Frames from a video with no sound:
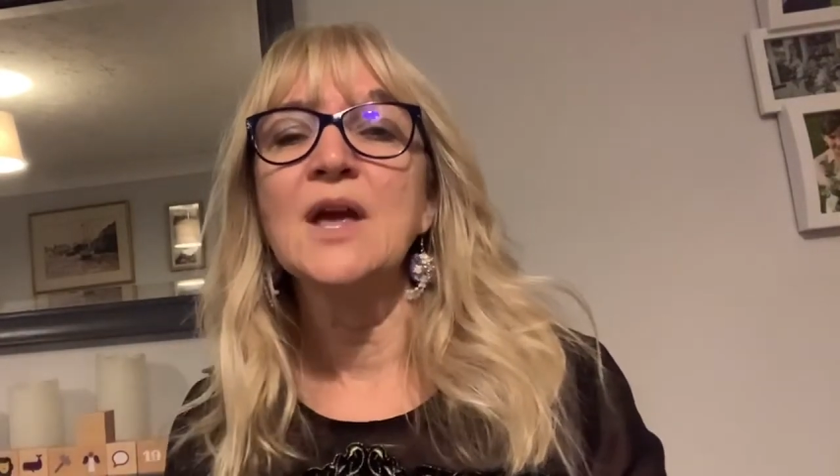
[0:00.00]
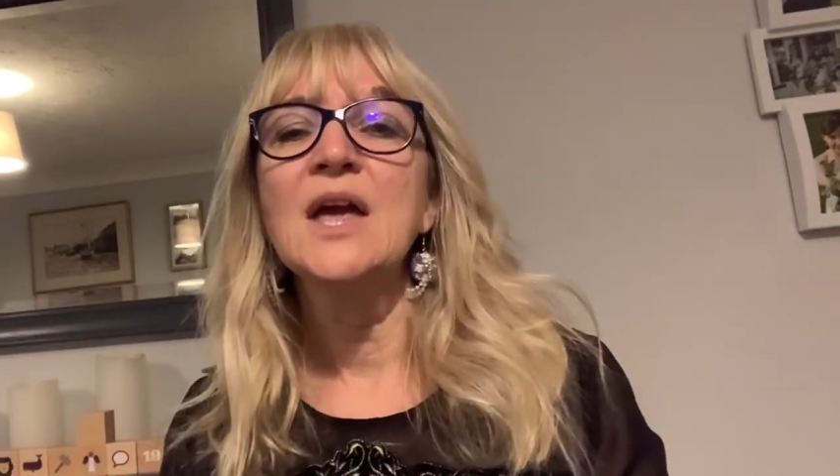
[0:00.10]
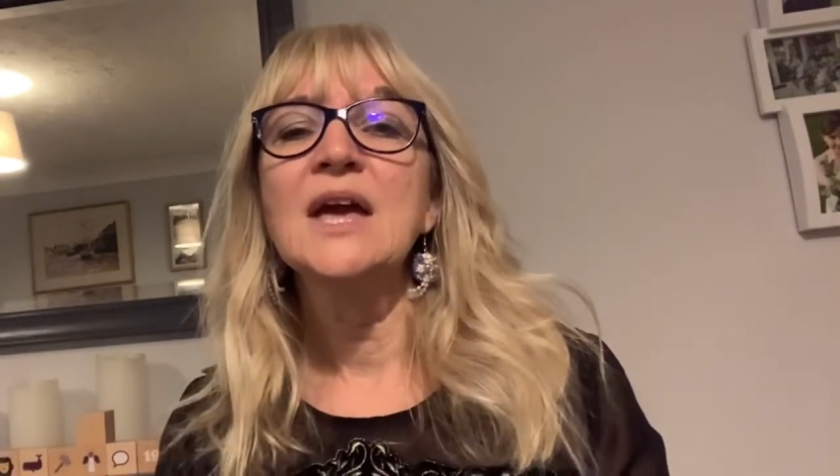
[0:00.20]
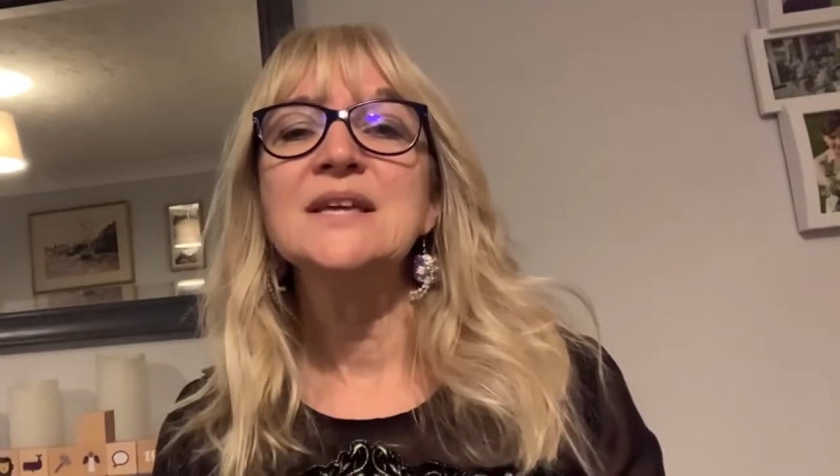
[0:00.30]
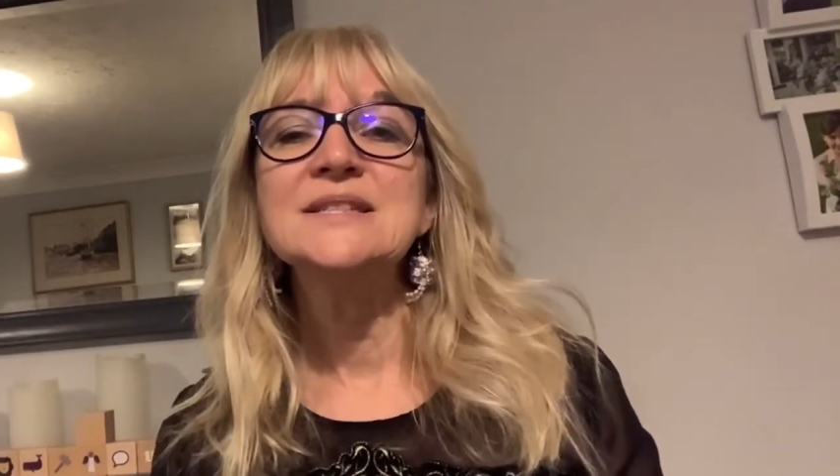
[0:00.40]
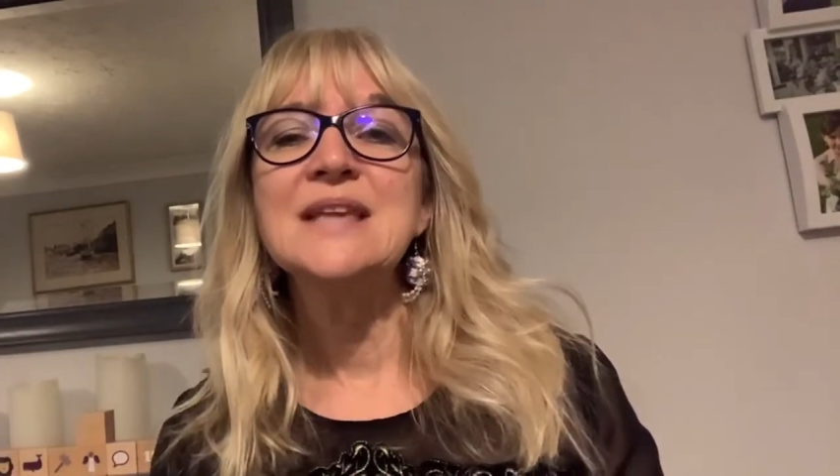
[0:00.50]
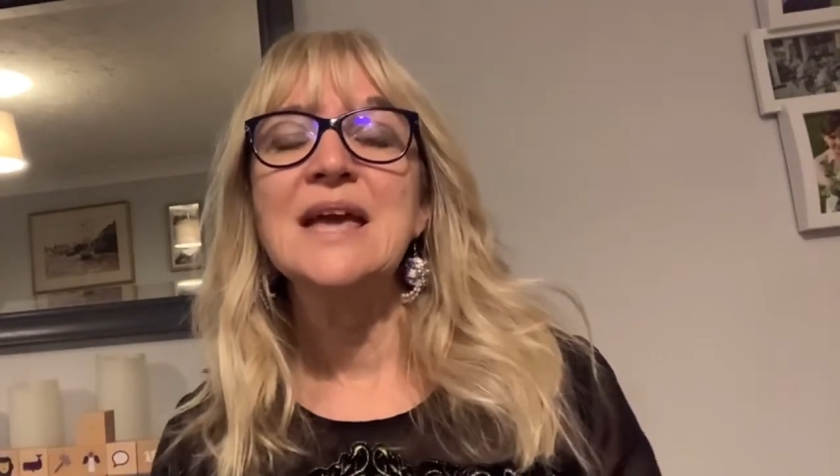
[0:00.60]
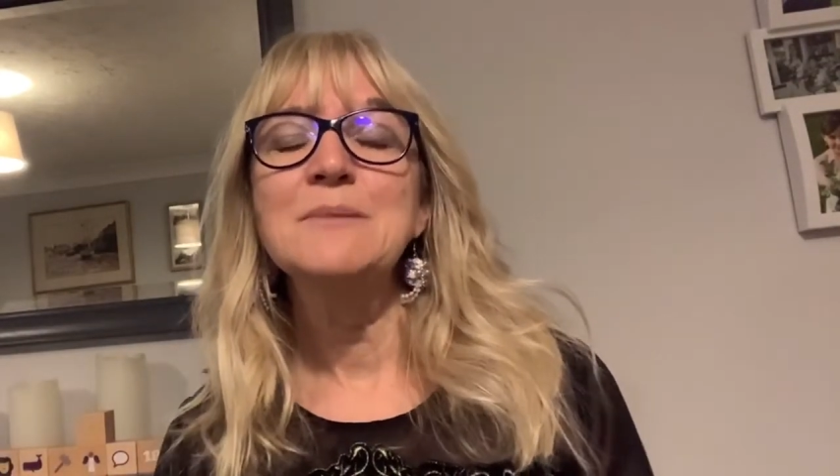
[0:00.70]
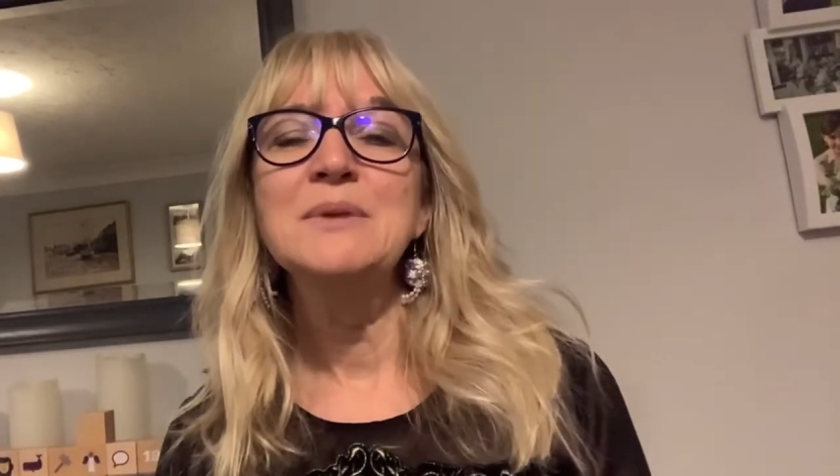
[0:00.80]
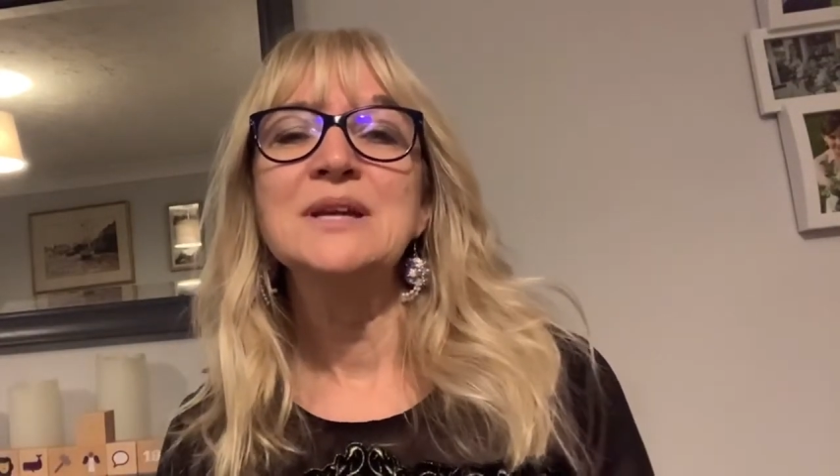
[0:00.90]
"His
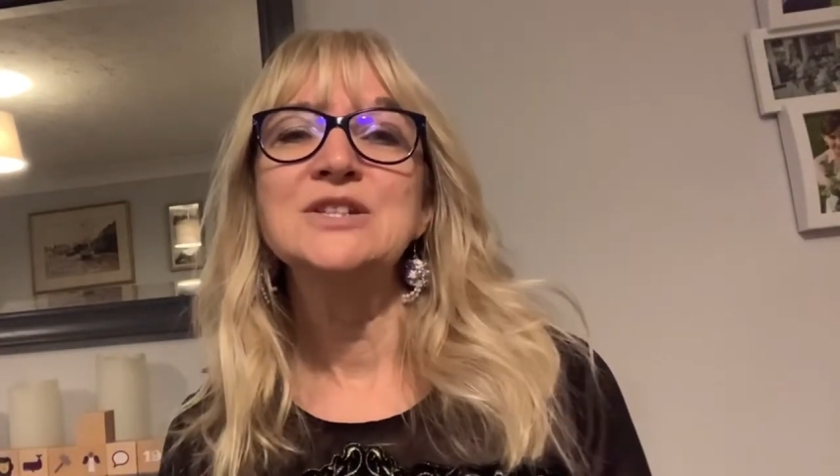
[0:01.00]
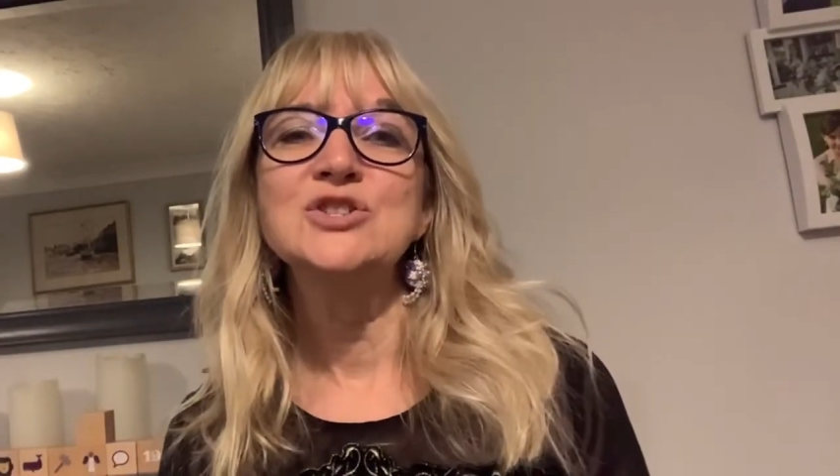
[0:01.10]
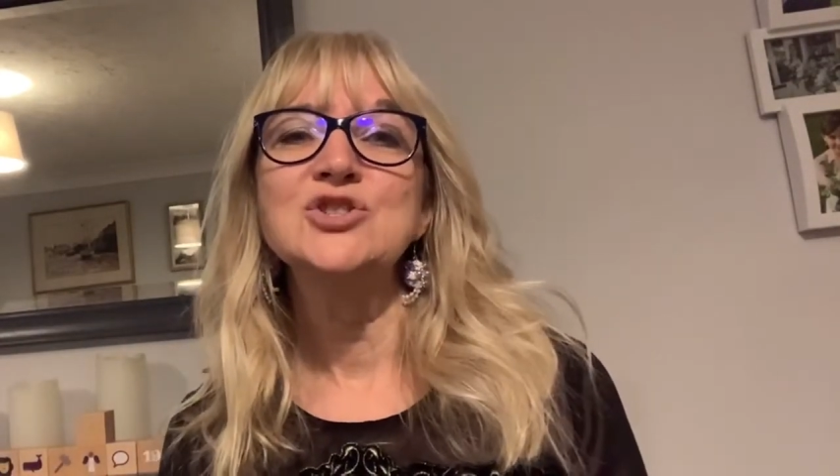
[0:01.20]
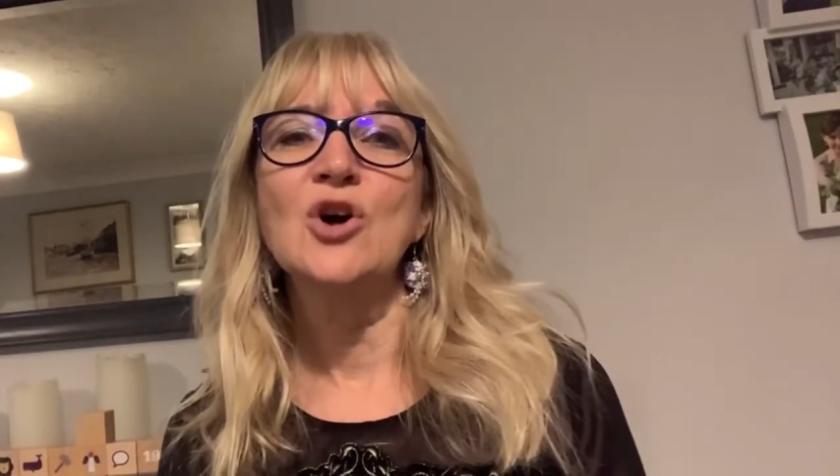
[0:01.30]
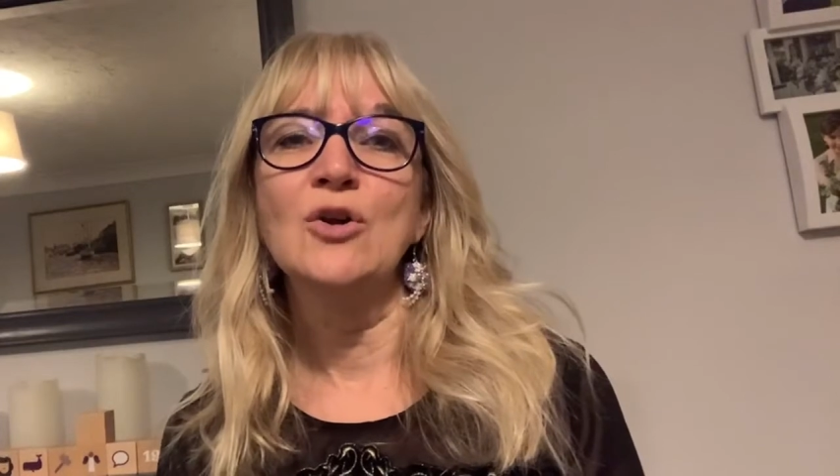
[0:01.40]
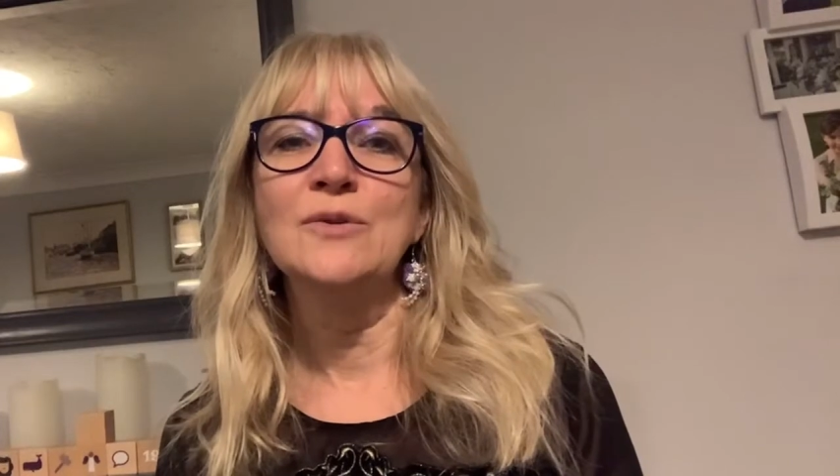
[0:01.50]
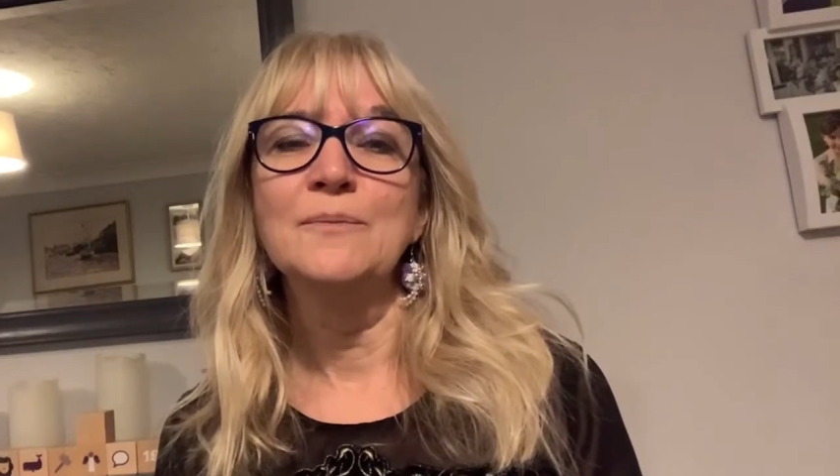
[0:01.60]
name is John."